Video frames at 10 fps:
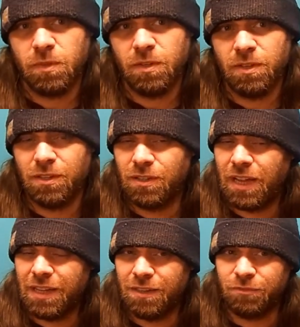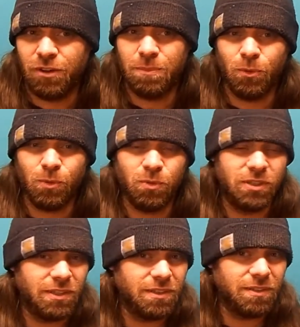the fretboard, was
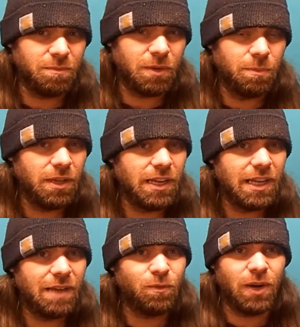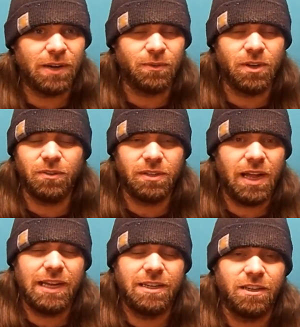it completely level? I don't know.
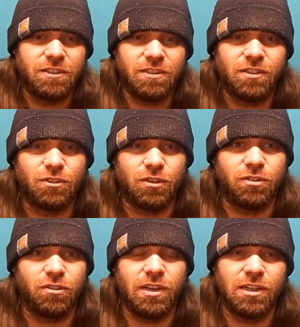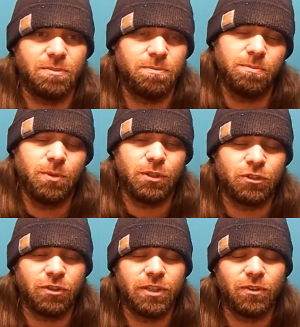I didn't adjust the truss rod. I just put the
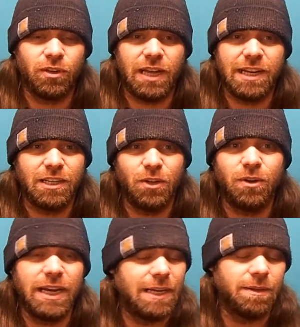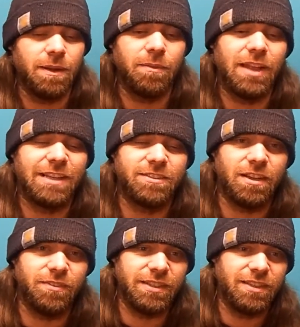strings on. I didn't know any of that
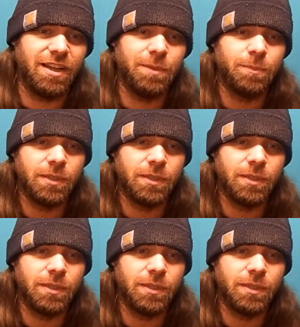stuff at the time.